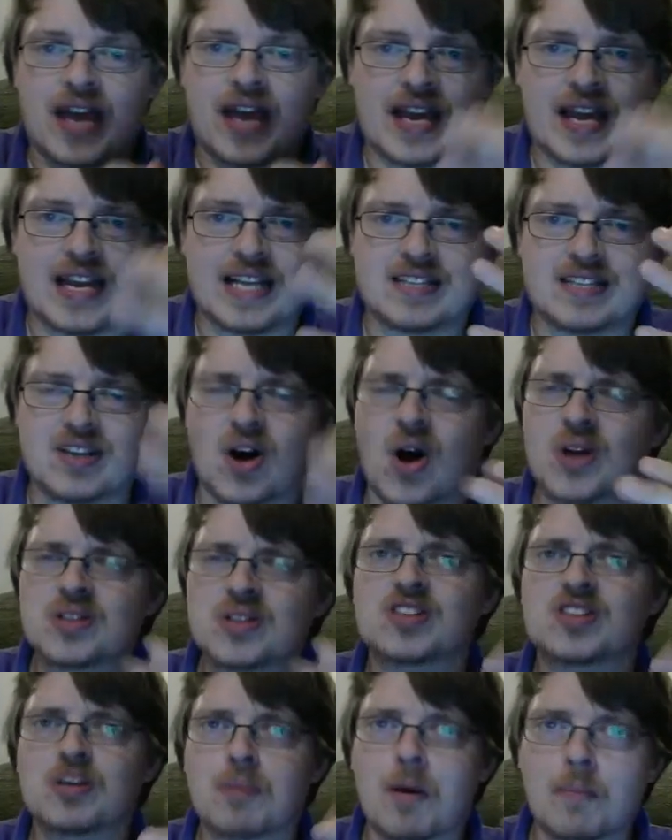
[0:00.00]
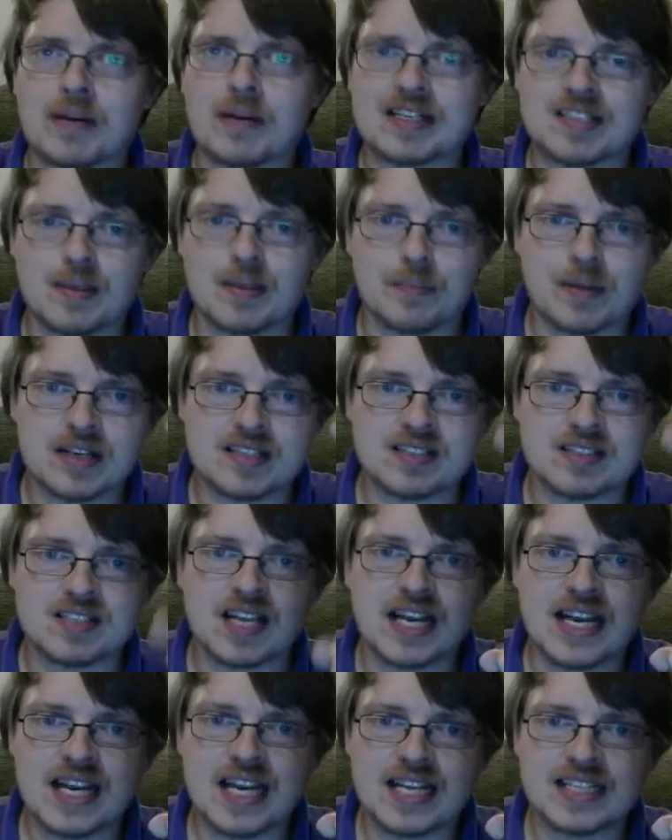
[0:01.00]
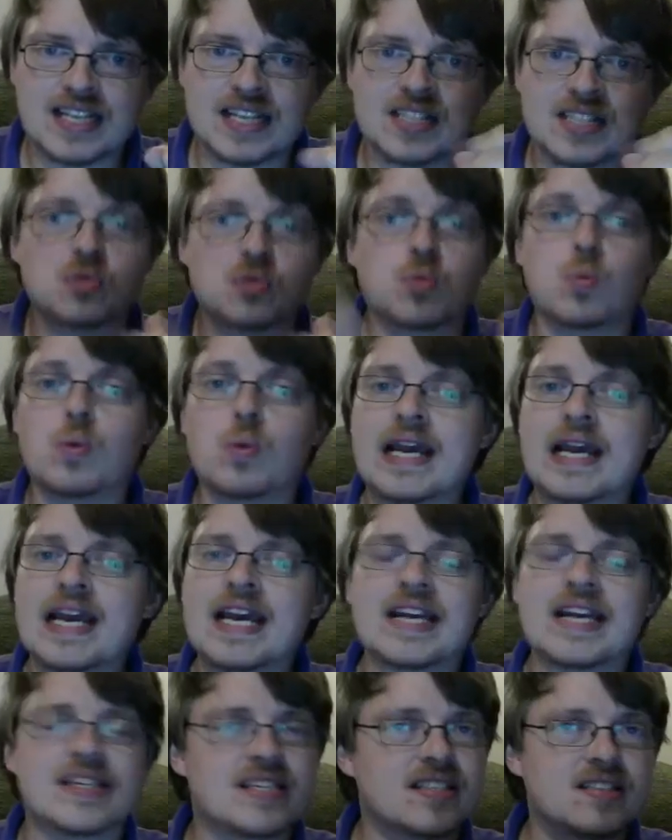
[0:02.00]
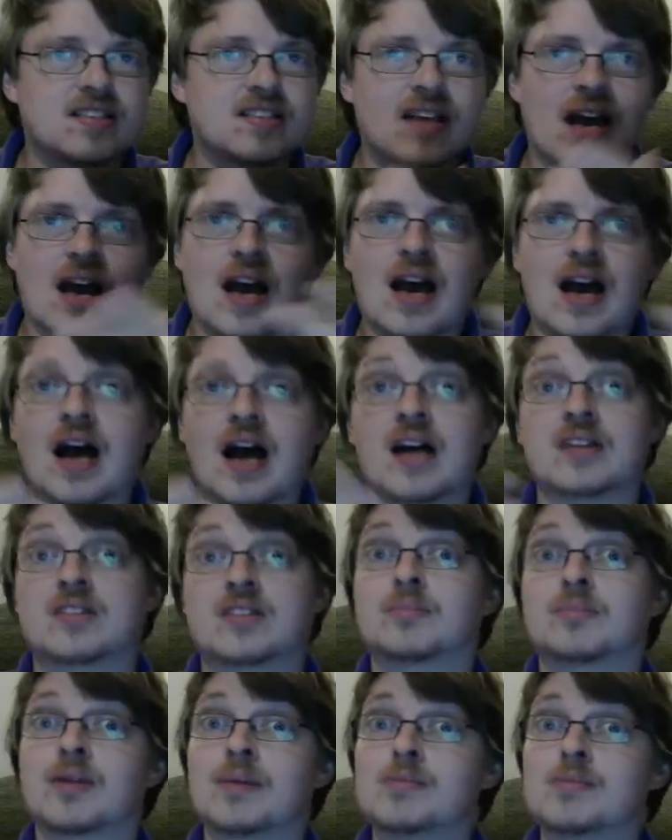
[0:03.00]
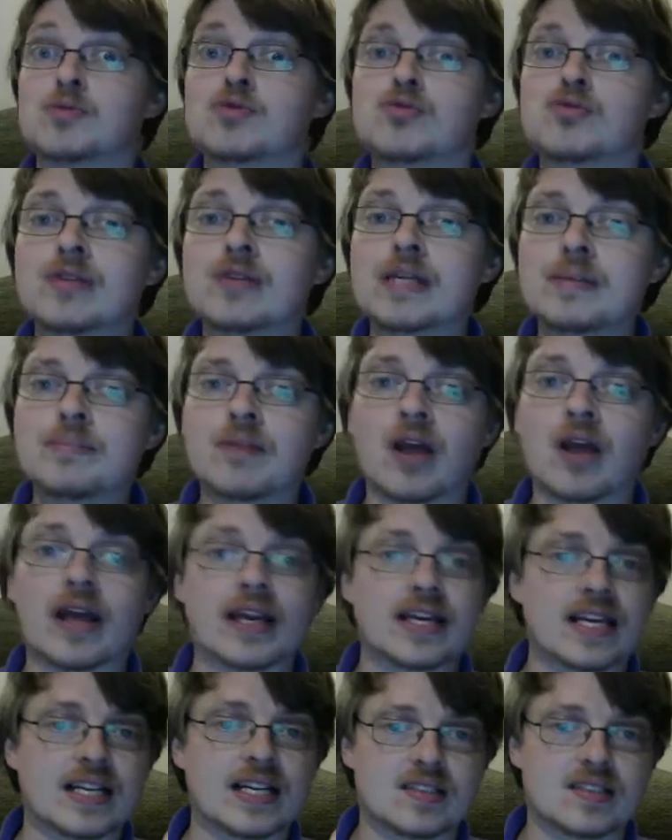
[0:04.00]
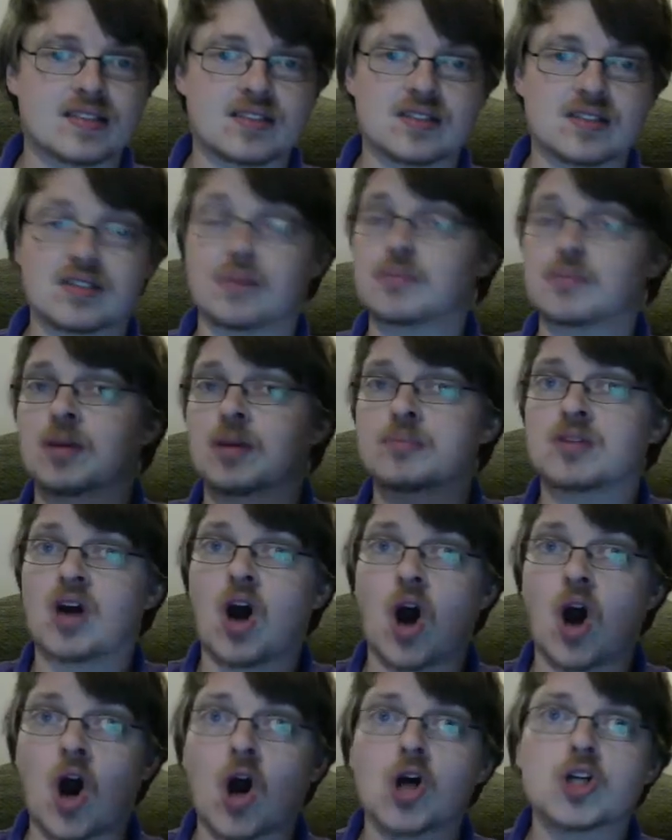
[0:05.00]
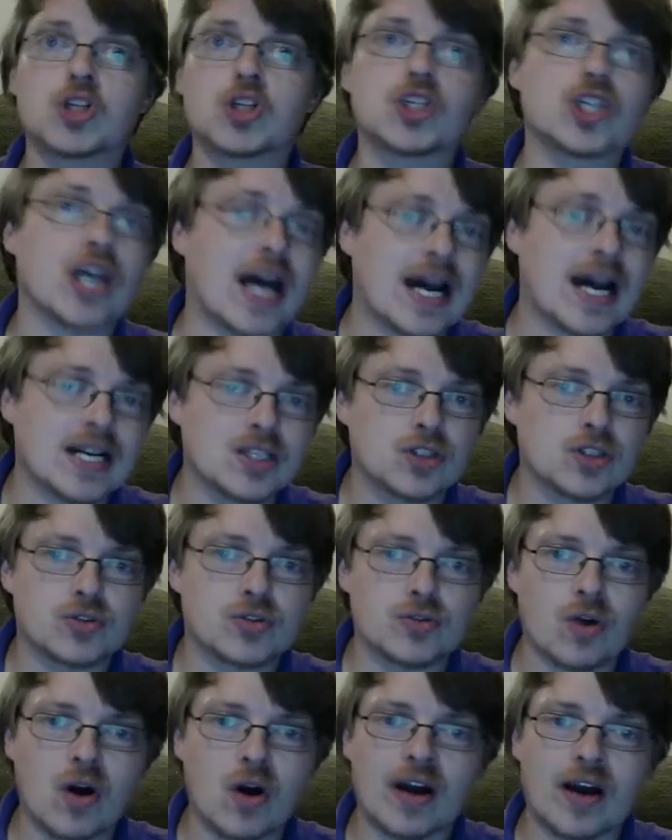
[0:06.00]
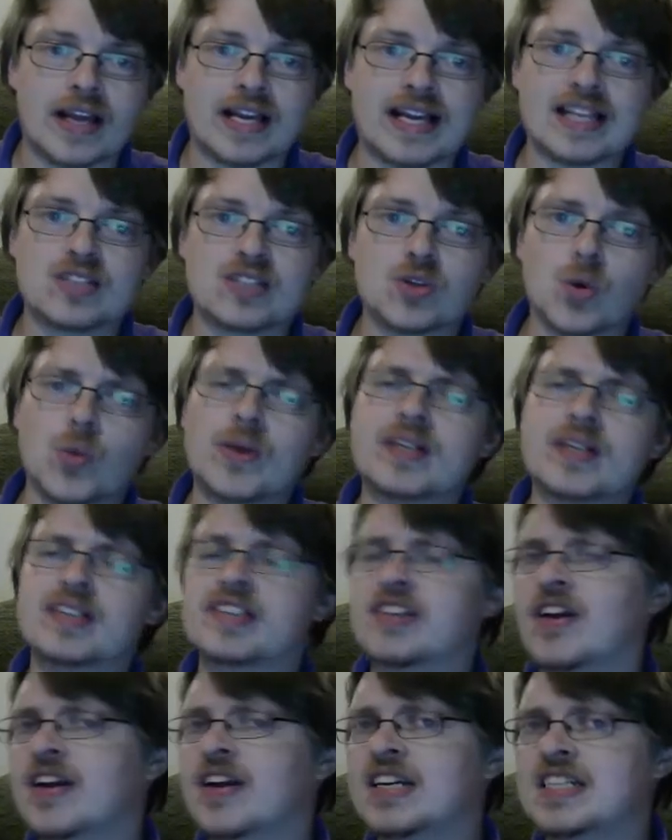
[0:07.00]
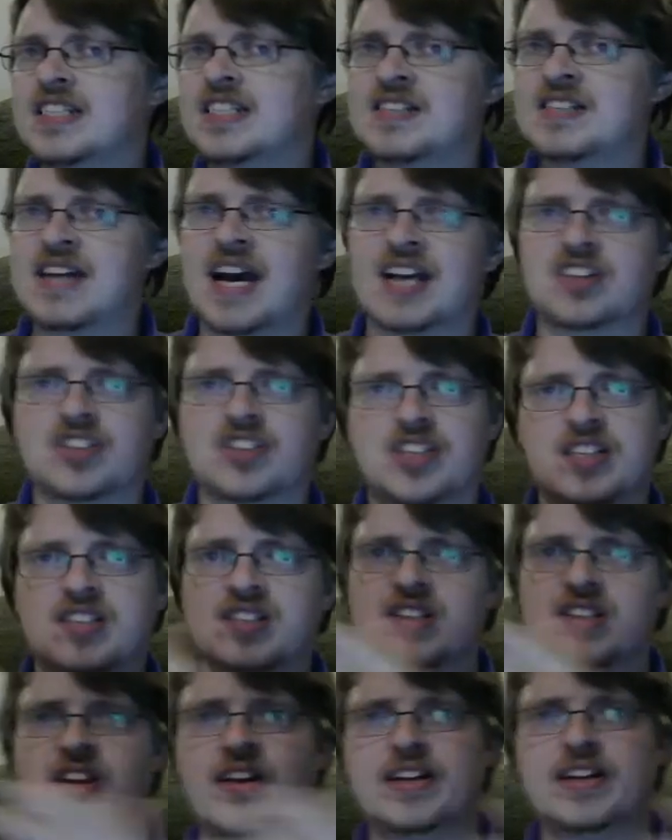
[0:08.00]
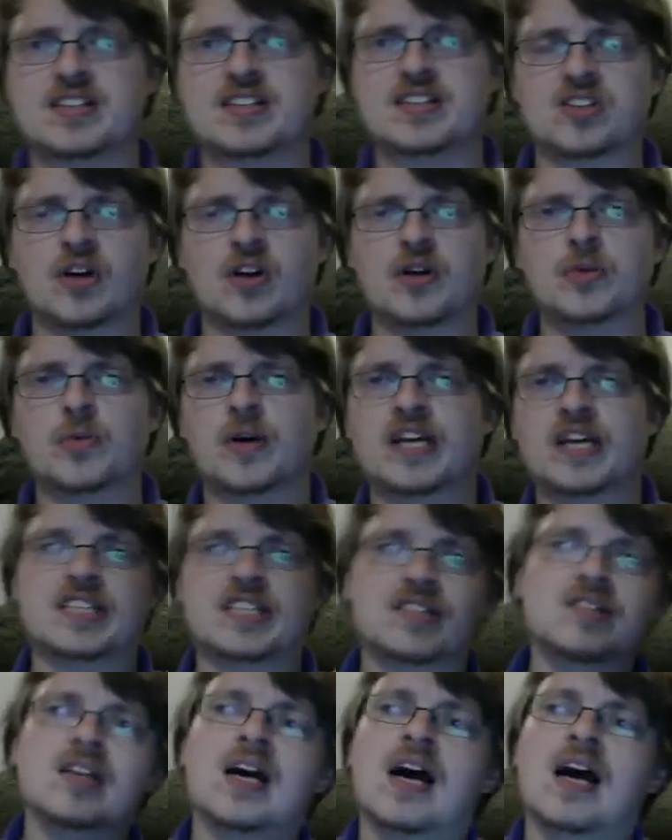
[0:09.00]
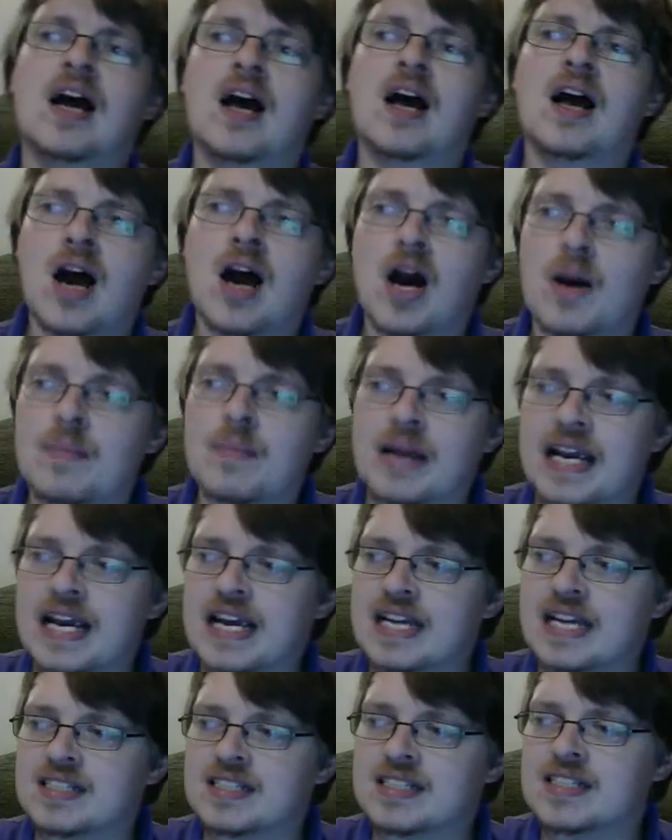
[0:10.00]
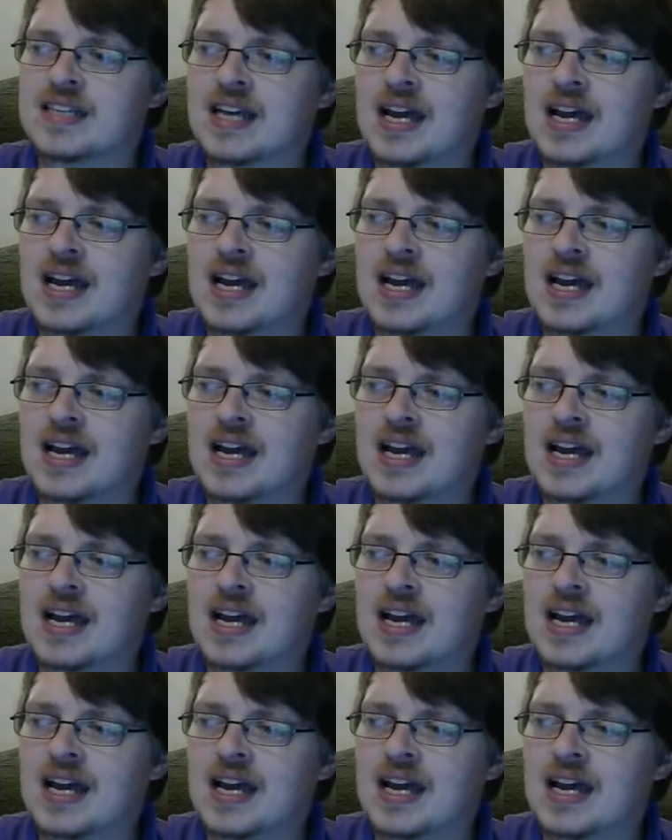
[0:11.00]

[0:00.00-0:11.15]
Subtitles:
It's hard to sum up except by saying that it's weird, it's sometimes dreamlike, it's sometimes arch and dry, it's always slightly detached, it's slightly sideways, it's